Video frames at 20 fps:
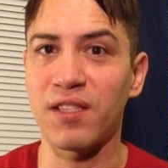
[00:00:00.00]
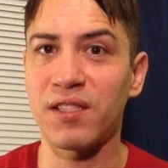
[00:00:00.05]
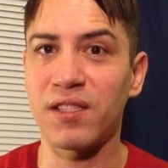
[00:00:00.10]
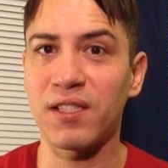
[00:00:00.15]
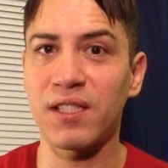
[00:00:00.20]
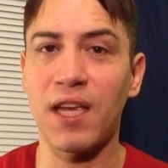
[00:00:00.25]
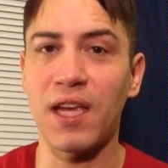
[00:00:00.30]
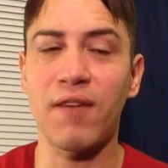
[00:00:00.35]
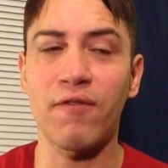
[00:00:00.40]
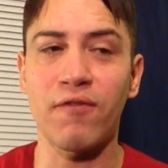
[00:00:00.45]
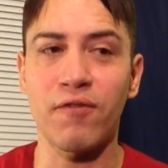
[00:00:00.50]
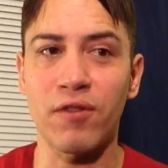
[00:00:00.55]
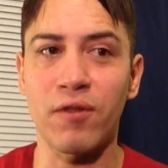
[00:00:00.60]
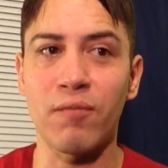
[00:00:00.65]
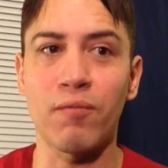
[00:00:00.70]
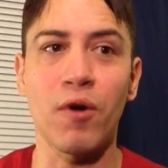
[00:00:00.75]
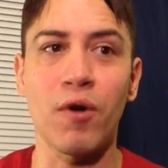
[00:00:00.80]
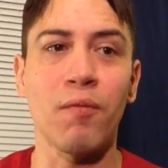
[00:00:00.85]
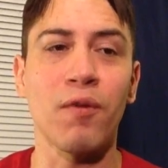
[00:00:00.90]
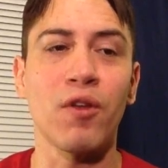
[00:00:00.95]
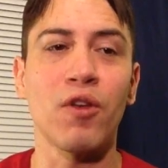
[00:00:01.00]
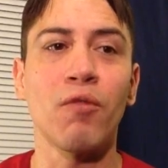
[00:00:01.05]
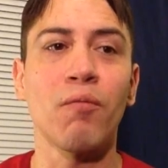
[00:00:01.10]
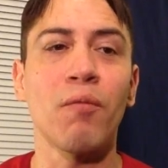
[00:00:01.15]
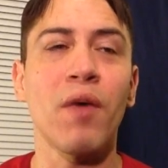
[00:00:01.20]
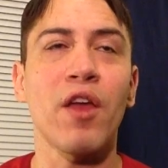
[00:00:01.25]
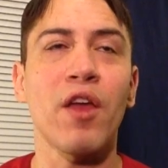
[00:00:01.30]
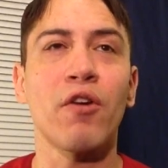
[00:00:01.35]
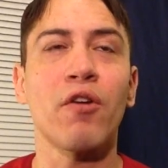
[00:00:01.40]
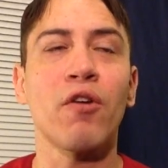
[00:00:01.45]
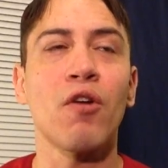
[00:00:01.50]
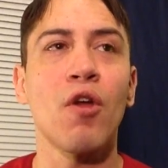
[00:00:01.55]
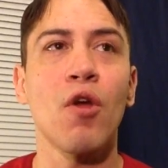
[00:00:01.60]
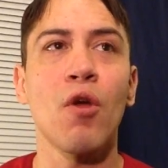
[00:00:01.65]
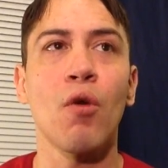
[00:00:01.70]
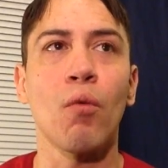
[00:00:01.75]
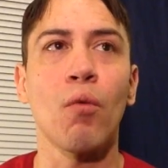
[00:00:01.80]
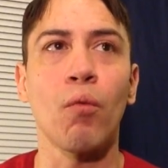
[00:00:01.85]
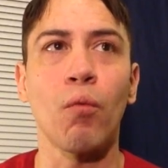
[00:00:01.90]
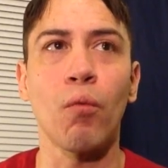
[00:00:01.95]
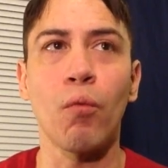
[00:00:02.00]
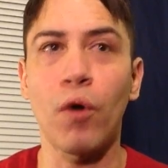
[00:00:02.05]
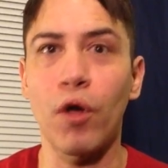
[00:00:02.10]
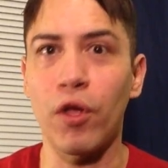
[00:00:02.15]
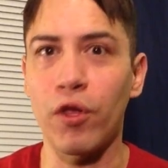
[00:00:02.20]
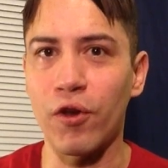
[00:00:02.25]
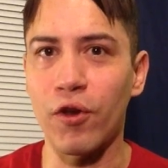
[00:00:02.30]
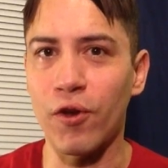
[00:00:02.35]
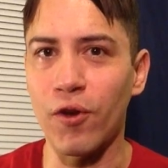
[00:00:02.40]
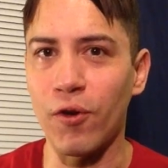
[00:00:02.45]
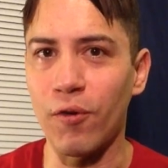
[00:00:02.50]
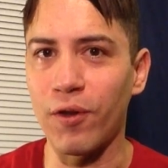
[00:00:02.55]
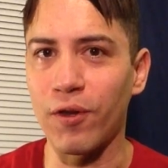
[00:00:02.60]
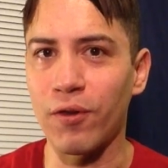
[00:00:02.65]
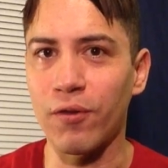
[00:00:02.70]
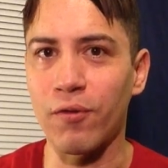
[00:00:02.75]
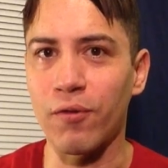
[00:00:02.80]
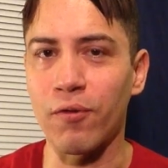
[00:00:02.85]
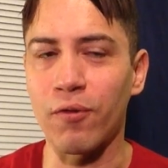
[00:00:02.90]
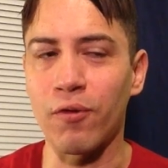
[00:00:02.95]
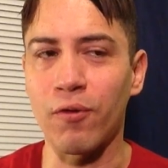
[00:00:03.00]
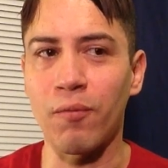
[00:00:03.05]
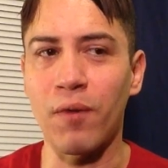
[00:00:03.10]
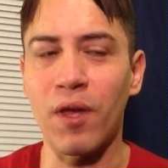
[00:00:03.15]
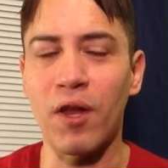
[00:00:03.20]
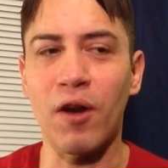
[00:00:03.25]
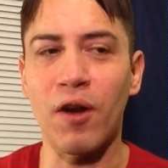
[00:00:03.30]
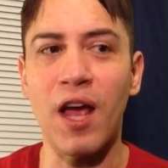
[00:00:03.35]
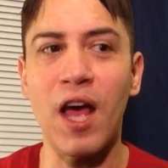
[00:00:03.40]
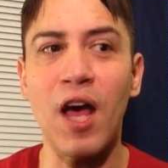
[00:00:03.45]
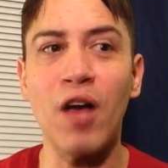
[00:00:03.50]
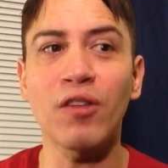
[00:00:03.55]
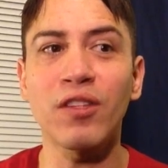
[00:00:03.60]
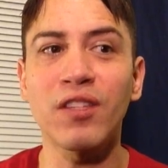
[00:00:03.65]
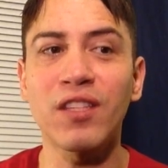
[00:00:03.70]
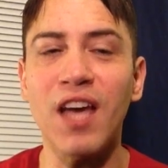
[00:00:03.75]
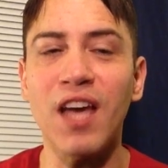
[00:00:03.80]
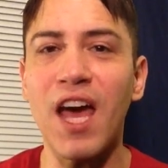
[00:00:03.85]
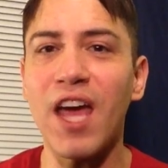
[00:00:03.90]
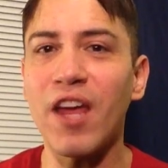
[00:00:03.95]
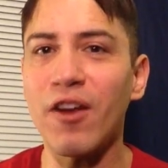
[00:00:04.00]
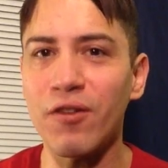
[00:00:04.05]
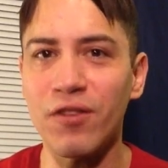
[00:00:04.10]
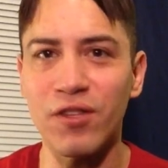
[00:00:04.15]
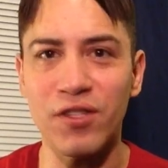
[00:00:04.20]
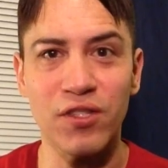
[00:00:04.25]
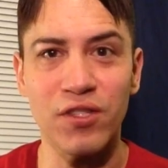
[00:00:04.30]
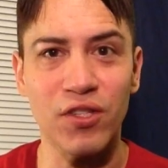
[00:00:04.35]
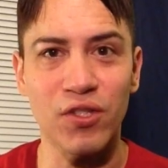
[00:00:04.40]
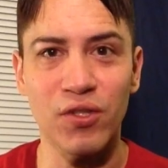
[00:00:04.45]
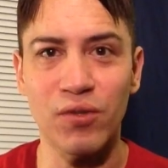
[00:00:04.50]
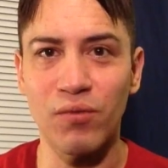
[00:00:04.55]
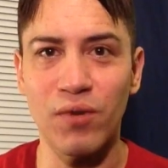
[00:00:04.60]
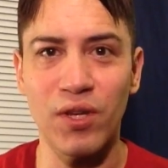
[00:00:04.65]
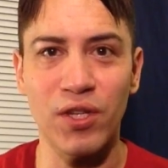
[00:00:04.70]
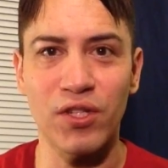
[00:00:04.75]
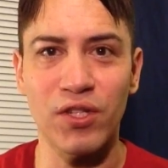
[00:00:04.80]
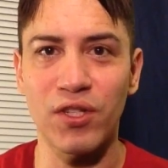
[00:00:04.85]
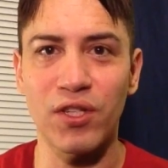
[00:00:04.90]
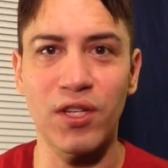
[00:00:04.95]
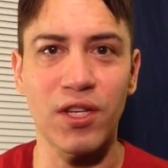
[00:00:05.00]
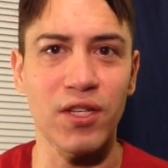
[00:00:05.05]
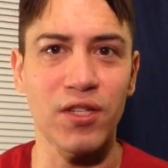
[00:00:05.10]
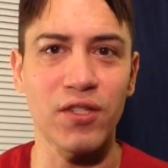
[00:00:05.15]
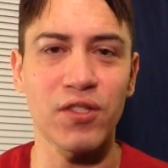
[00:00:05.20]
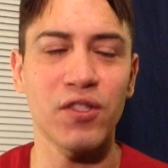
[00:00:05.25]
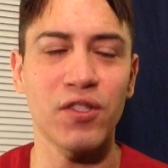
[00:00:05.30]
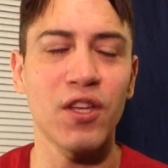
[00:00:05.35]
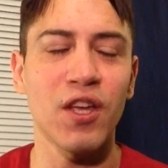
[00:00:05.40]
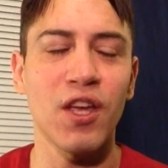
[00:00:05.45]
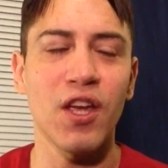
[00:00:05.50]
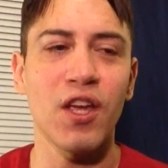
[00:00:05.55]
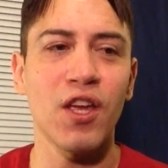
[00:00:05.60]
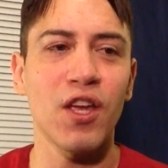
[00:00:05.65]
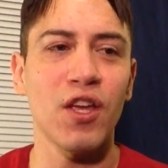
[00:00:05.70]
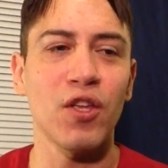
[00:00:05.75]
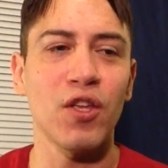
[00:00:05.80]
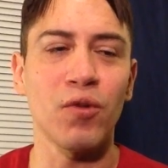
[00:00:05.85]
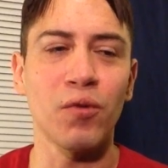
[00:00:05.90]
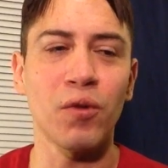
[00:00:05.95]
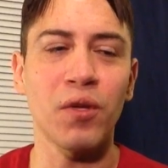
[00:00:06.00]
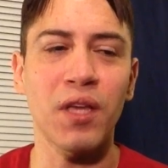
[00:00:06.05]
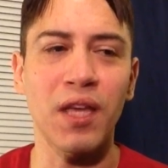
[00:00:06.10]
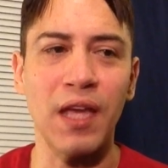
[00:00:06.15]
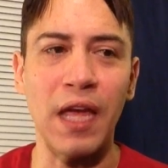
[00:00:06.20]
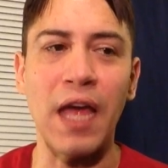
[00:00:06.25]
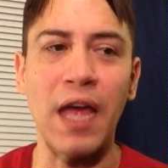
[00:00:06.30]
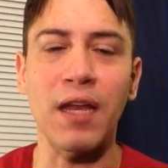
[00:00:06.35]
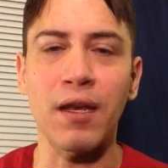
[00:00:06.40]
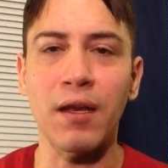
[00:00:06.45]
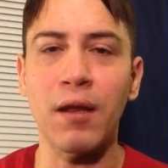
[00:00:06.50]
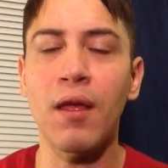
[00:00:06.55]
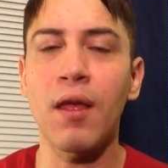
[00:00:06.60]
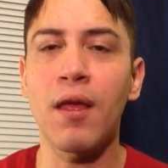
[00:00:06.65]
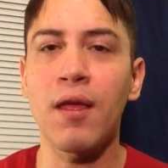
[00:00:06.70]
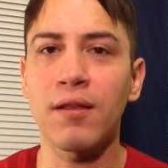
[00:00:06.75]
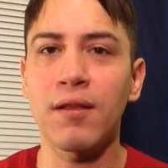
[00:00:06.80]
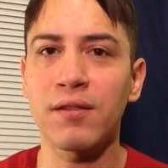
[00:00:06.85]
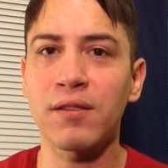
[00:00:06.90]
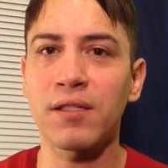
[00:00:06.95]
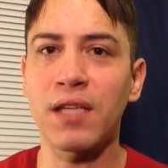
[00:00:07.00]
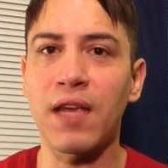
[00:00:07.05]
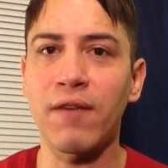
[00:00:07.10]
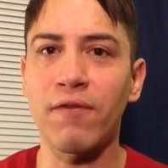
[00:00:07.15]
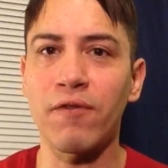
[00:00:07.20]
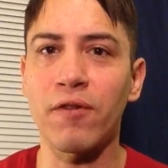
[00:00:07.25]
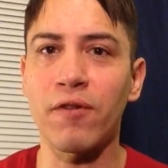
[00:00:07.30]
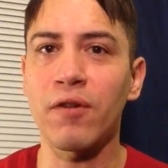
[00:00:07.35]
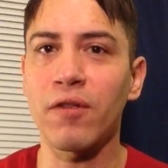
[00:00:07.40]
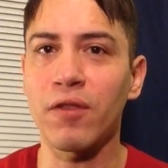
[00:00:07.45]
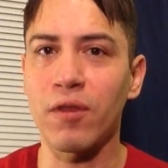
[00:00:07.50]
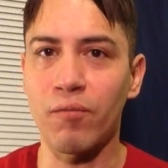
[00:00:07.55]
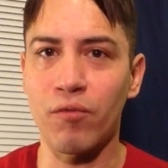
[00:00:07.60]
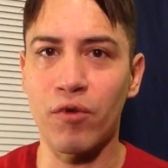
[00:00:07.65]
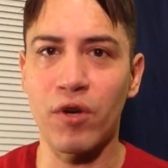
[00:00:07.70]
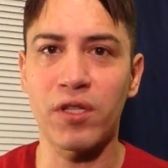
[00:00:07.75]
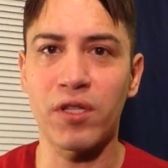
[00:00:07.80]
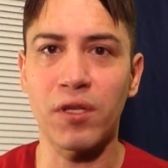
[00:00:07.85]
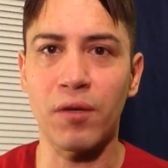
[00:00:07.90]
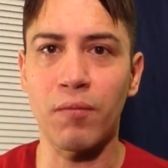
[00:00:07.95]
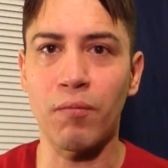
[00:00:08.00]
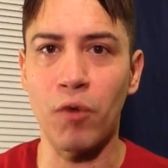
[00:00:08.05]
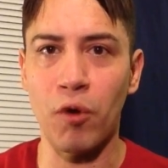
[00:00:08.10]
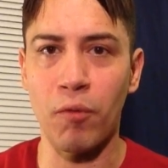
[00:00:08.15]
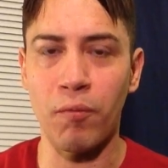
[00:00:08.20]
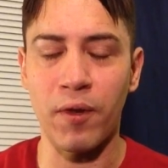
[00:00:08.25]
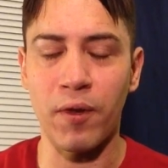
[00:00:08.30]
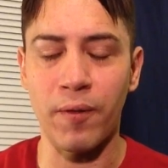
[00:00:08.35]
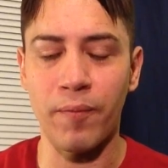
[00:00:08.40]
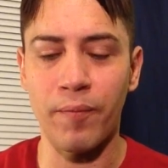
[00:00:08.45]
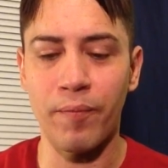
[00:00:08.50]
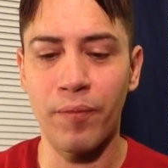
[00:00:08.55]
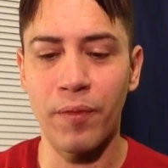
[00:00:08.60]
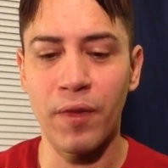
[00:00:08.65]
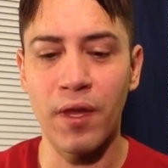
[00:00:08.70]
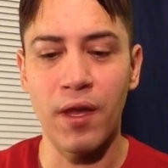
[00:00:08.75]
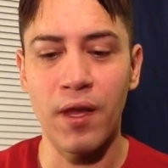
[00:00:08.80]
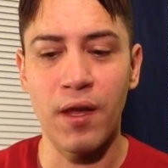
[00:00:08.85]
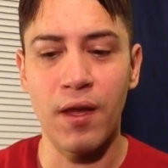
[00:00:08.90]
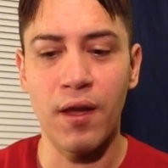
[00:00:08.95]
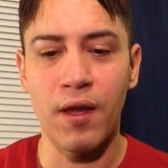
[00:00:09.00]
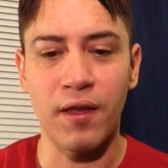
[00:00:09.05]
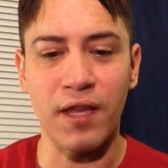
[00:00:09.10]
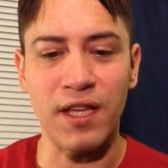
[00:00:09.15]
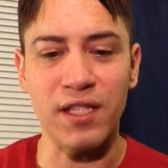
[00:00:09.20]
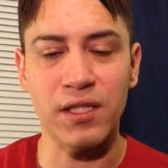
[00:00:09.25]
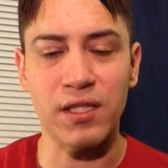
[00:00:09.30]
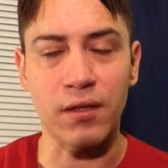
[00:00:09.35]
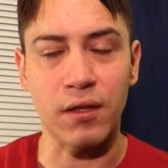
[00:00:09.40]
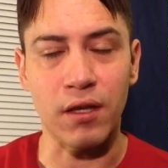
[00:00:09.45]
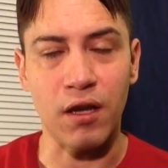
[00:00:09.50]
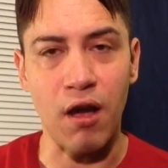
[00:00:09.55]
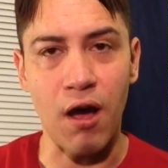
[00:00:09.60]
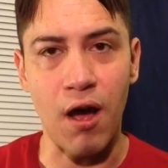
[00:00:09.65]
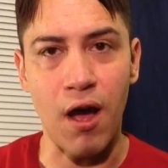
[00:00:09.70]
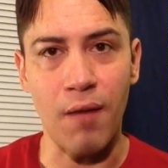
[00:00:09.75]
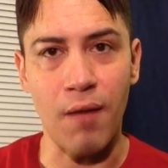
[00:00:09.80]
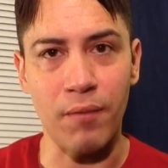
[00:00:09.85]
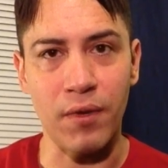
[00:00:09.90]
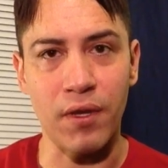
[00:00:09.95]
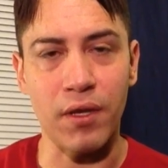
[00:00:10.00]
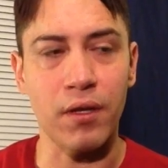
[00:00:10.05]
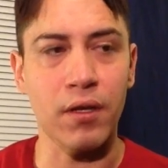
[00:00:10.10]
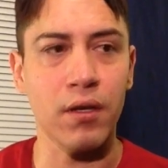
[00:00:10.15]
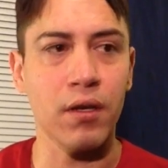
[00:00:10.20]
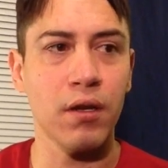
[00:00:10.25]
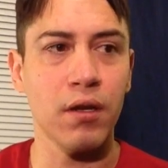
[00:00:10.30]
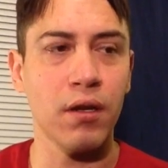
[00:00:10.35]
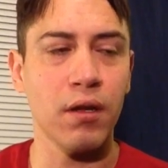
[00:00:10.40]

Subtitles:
savor the moment no matter what you're going through, no matter how dire the situation is, you can savor the present moment. That's the common